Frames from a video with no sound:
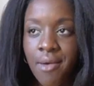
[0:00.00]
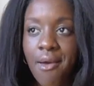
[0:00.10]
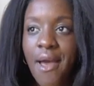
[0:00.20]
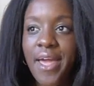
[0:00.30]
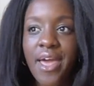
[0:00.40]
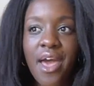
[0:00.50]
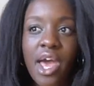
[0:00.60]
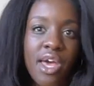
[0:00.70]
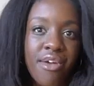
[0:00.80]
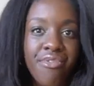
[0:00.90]
I
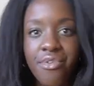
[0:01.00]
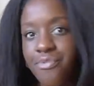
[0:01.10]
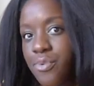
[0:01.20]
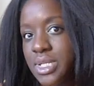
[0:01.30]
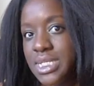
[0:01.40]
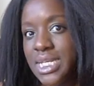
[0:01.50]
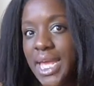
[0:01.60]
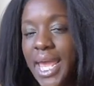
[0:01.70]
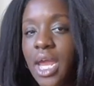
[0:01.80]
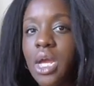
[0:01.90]
have 4C
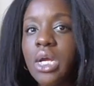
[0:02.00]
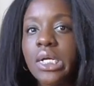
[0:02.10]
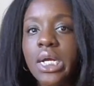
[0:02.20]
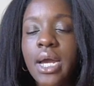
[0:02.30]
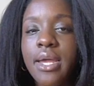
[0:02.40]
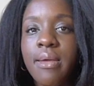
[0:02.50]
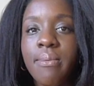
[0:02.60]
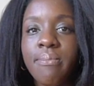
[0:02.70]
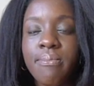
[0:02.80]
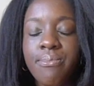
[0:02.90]
hair. I
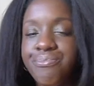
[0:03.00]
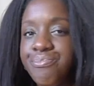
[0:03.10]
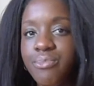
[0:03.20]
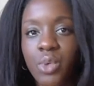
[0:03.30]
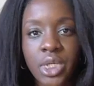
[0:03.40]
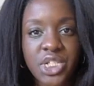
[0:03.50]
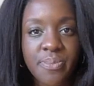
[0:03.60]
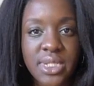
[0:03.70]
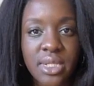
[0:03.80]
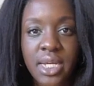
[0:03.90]
am
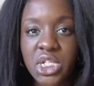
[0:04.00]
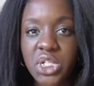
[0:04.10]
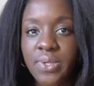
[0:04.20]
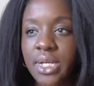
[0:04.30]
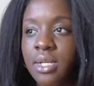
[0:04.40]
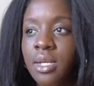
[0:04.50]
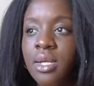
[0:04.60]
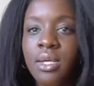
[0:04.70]
100% Nigerian.